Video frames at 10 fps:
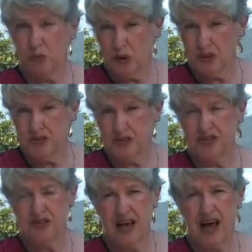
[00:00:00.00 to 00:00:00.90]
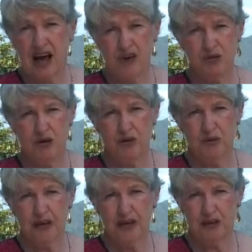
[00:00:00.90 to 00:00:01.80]
Welsford's How to
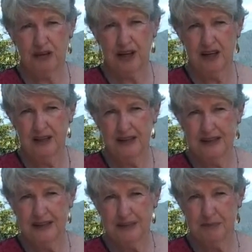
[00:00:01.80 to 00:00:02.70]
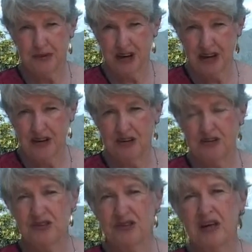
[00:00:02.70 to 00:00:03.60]
Grow Healthy
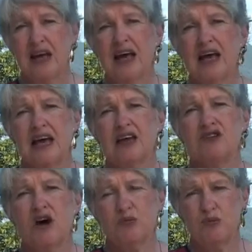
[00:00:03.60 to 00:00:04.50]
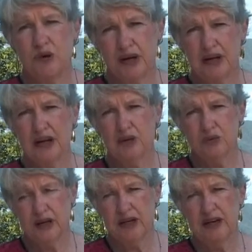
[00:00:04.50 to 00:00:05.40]
Potatoes is a really,
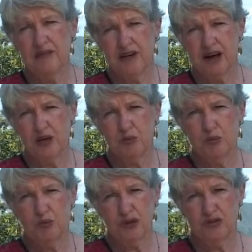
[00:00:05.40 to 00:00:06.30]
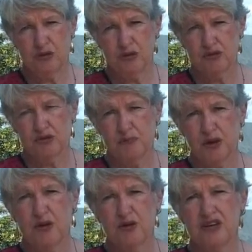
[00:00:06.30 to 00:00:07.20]
really valuable resource,
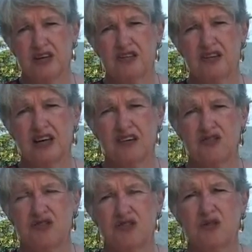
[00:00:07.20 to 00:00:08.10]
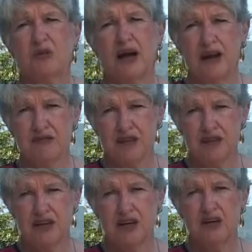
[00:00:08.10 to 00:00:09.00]
because it teaches you
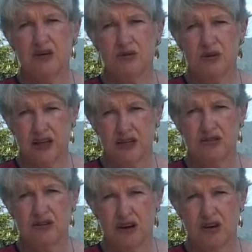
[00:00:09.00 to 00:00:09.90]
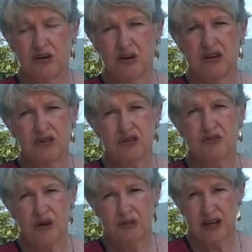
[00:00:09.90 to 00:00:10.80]
everything you need to know to
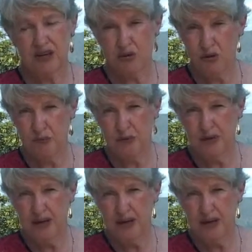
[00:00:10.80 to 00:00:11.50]
grow that crop.